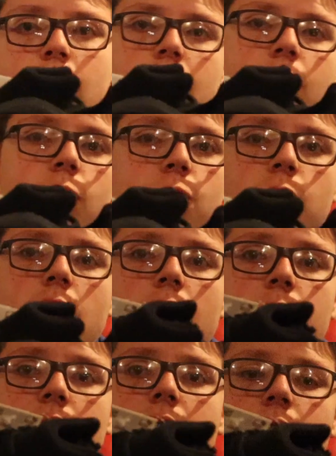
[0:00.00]
I
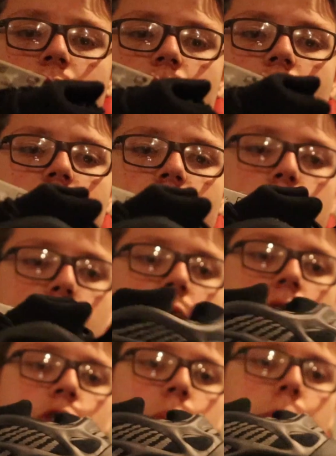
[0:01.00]
can never rock a pair
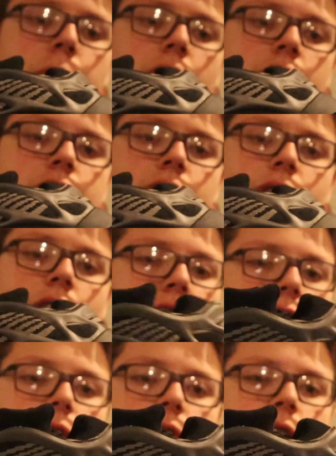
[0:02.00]
of triple black shoes. I
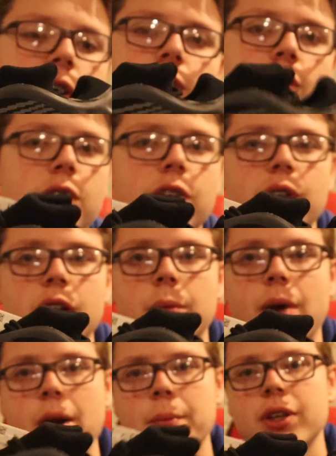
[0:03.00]
just don't like the look of it, in
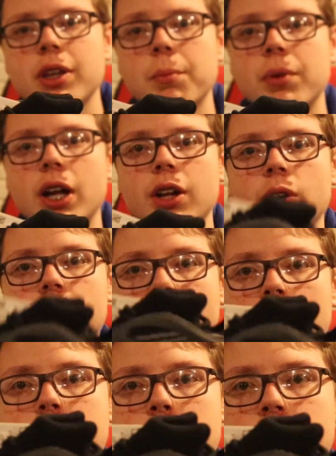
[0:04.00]
my opinion, but I know a
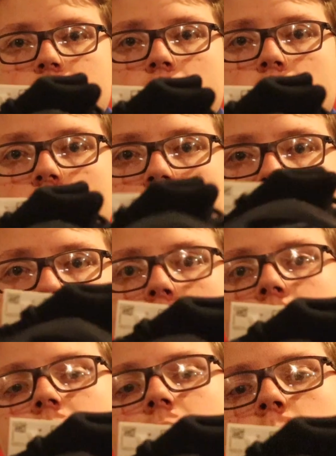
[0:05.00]
lot of people do, and that's why
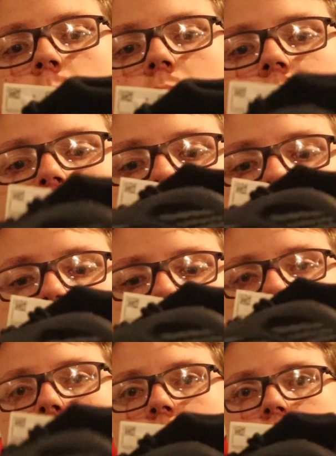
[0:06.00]
this color has a lot of
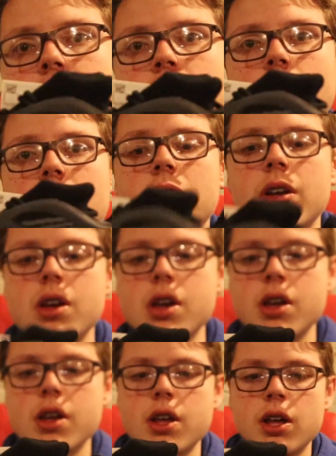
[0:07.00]
demand for it.
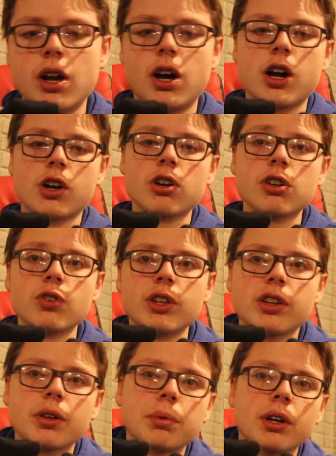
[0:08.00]
Current
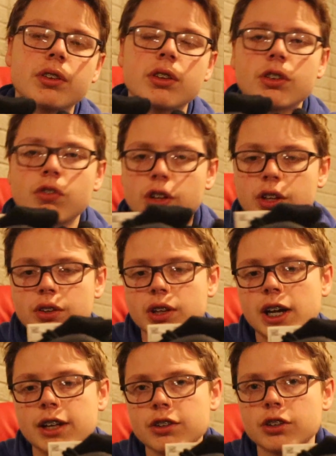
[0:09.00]
resale prices for this
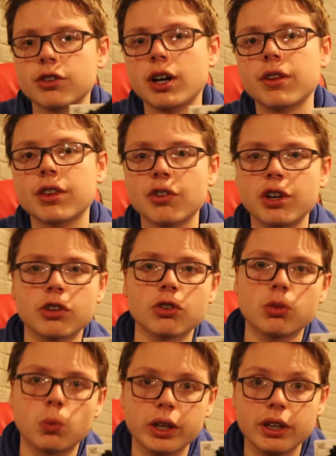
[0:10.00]
size are around
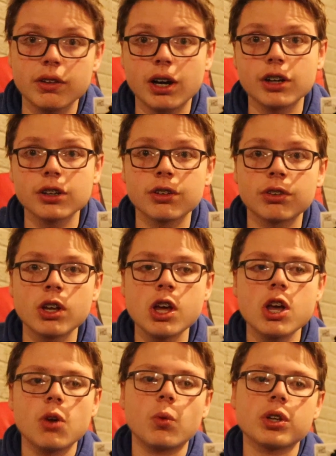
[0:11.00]
$320,
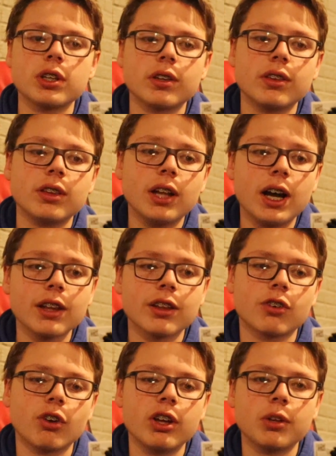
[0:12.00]
which is not the
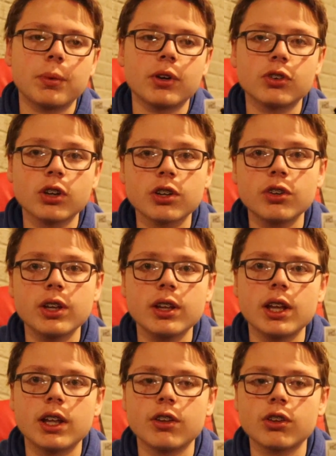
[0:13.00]
greatest, but luckily it
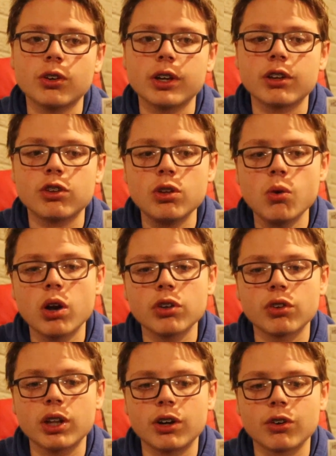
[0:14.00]
is only a
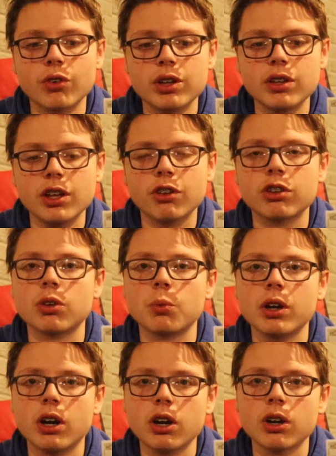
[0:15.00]
$200 retail, so
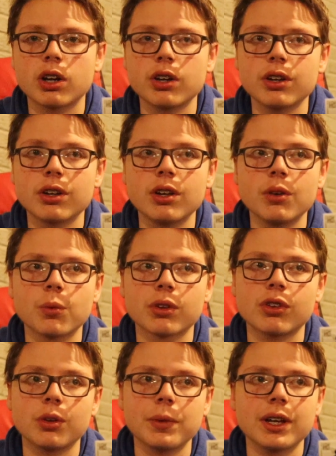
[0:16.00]
we are good. We're
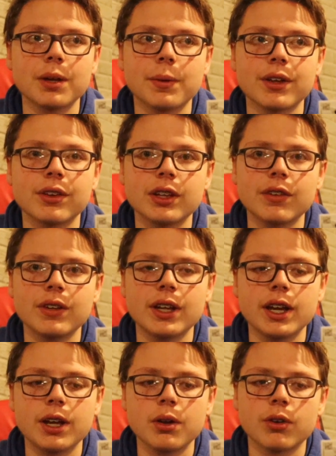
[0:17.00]
still making about
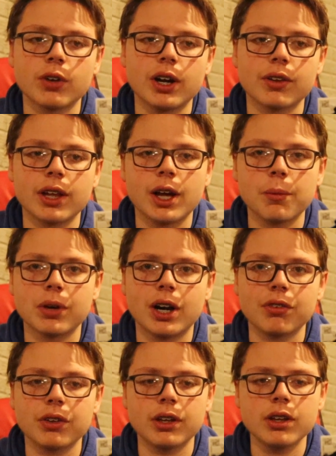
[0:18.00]
$78 around that
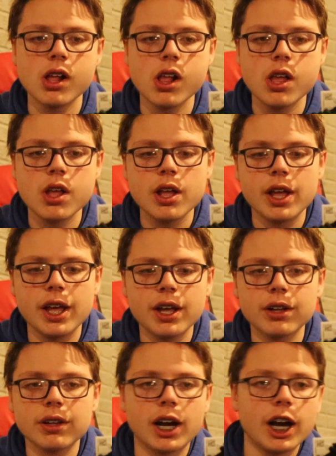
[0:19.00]
profit,
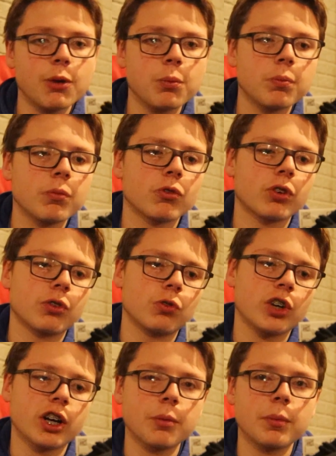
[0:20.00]
and I would
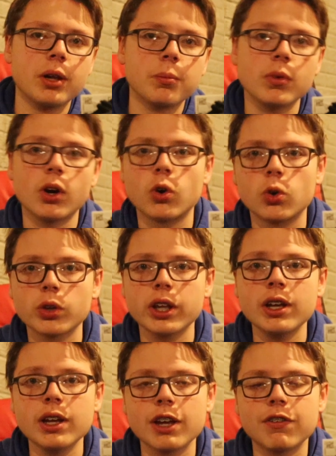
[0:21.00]
recommend
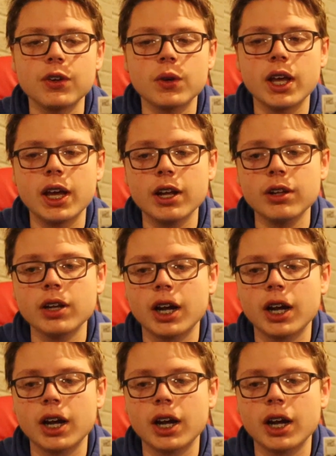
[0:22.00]
holding if you can.